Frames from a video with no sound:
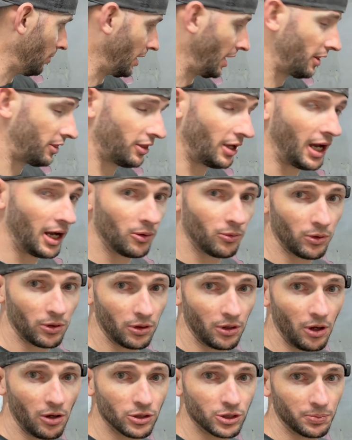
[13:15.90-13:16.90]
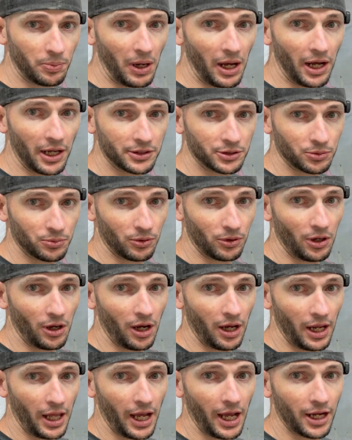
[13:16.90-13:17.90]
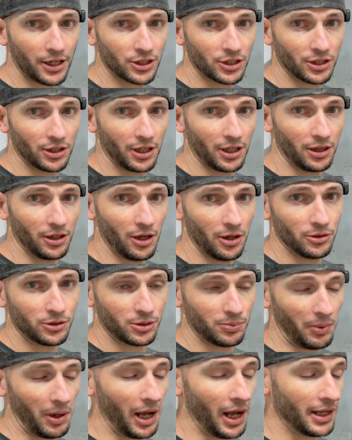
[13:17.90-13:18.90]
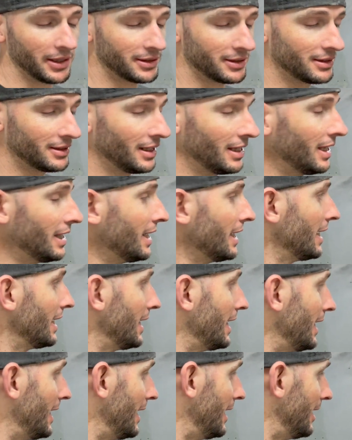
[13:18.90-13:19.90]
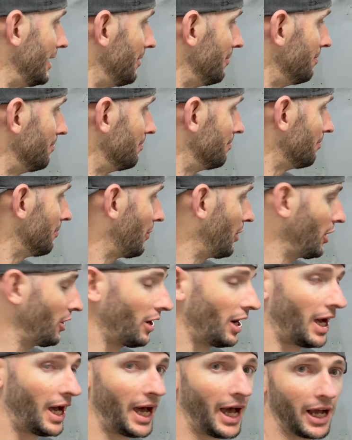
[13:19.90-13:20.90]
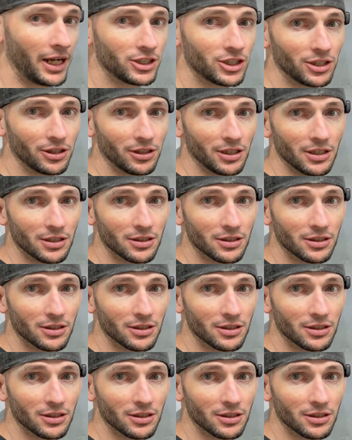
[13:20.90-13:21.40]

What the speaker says: I thought were low spots were not actually low spots. They're actually